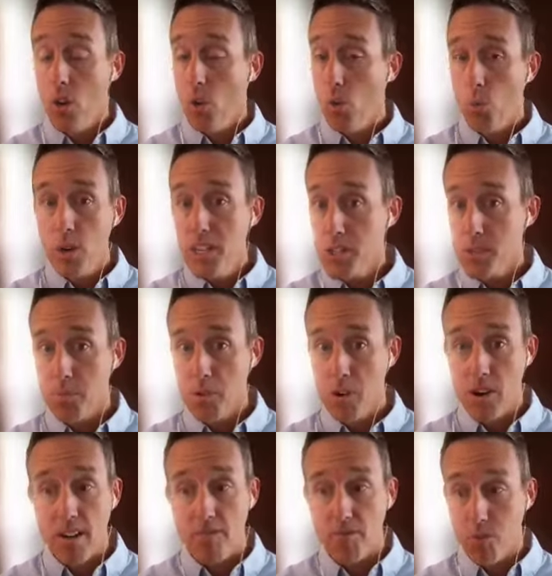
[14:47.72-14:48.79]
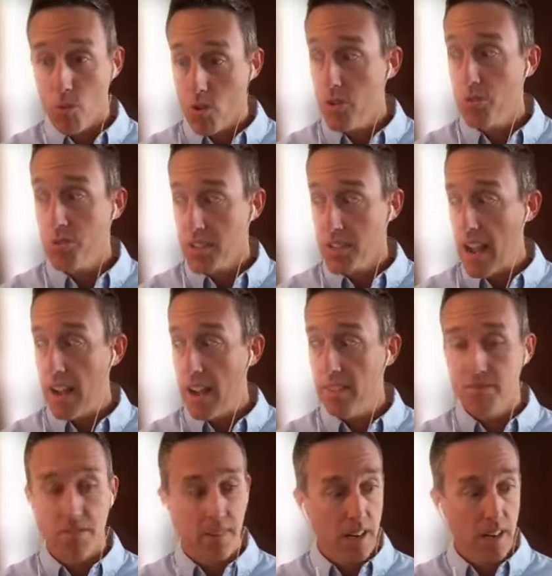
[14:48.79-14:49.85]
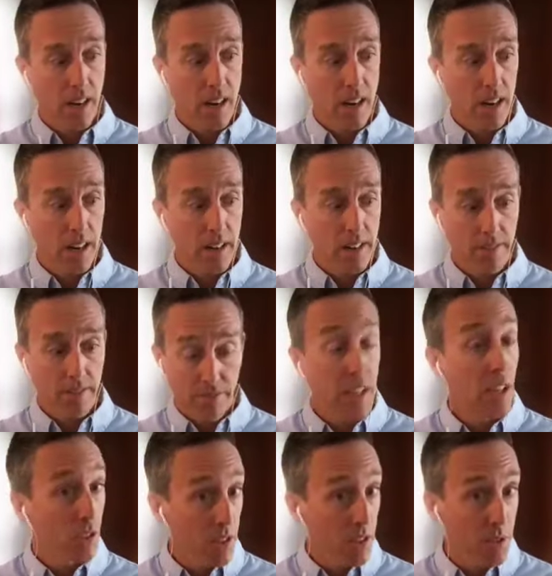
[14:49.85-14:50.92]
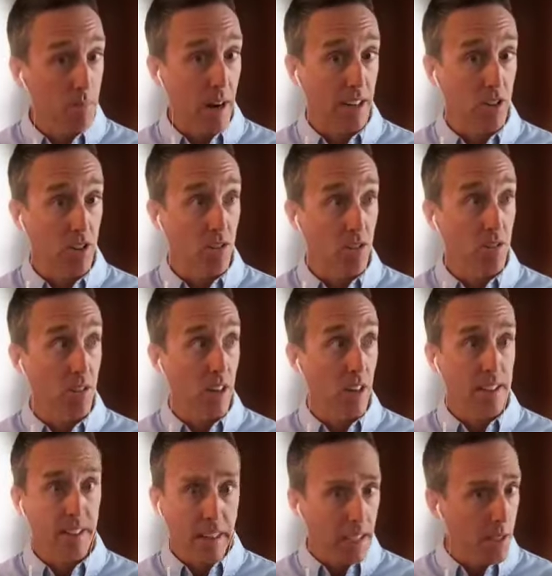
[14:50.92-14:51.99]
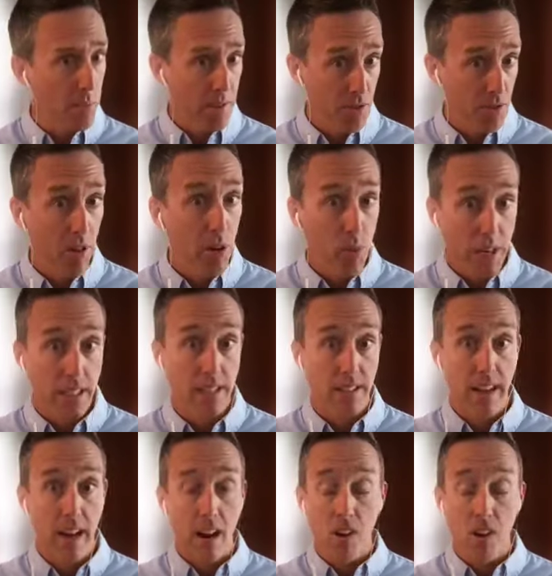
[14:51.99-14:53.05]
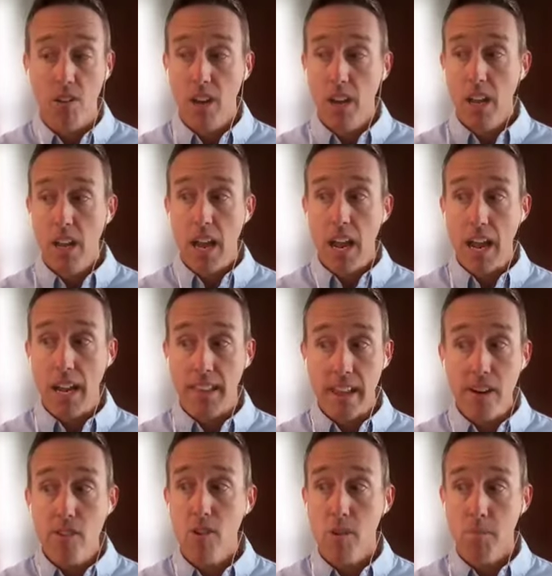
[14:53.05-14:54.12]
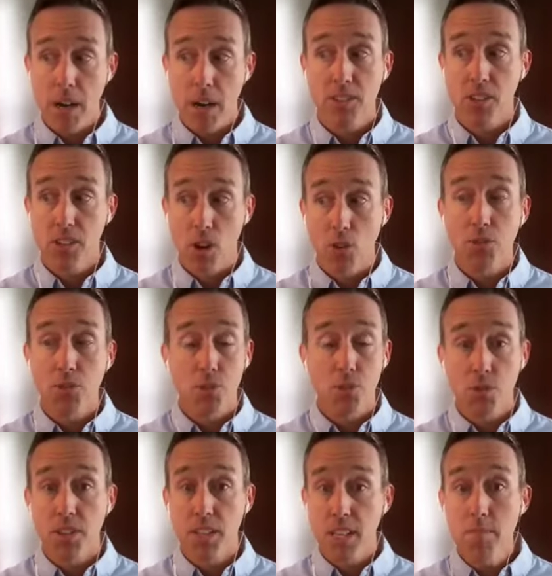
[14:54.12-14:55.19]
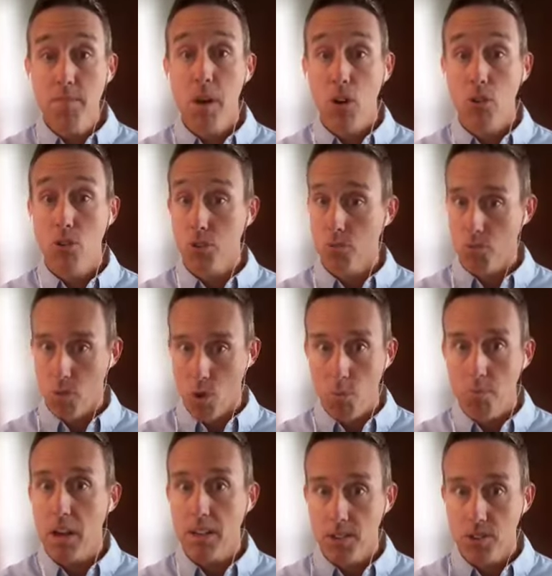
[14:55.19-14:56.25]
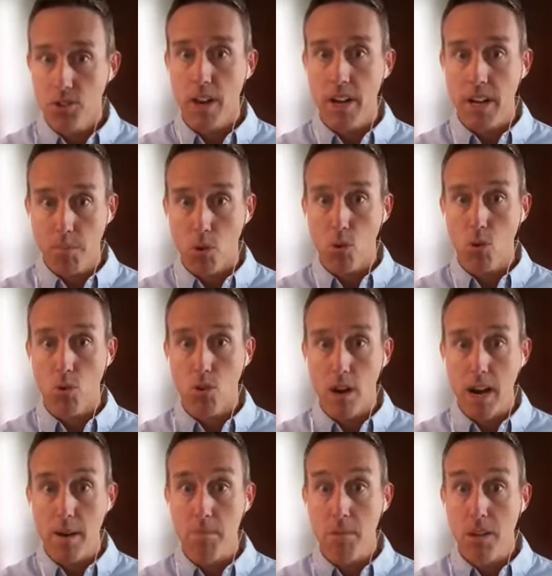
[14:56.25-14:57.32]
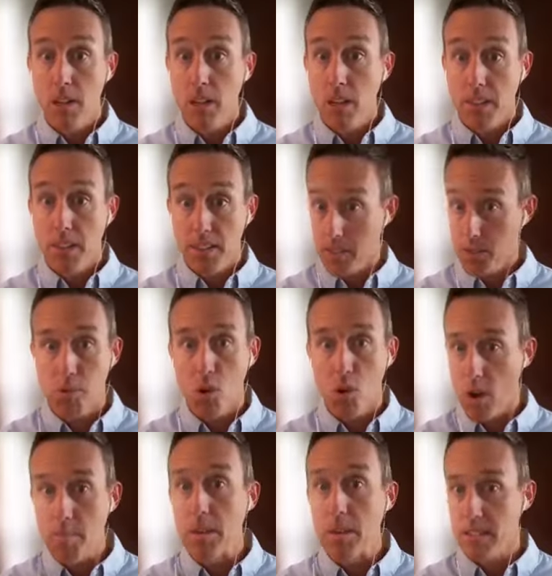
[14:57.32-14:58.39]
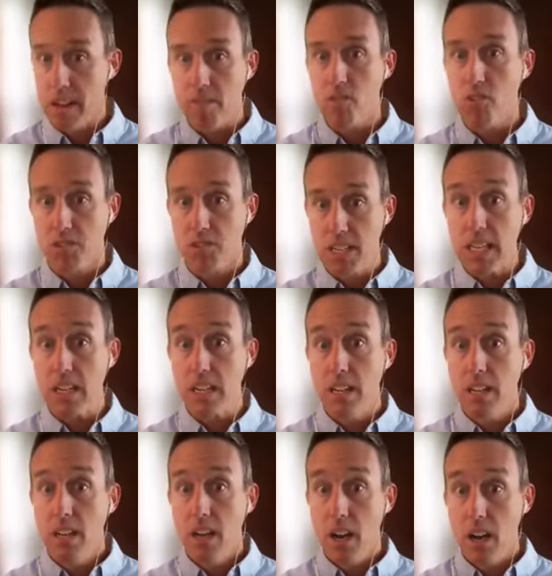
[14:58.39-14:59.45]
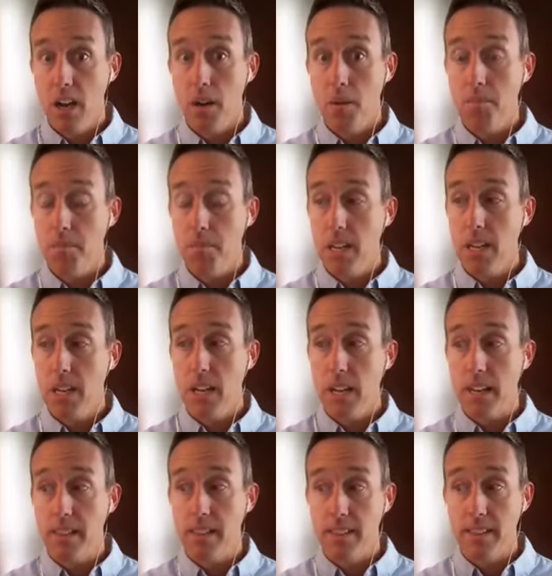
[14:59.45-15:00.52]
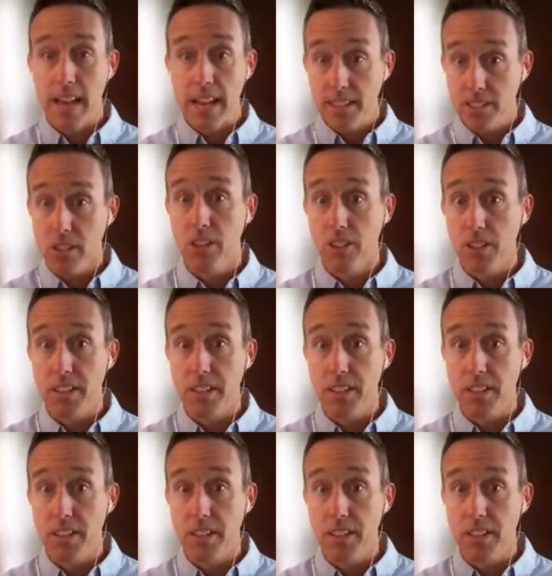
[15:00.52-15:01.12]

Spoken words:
We just brought on 4 new staff, field inspectors. I think it's been 3 weeks now. and they were about to go through the most robust training program this program has ever seen. And that's a good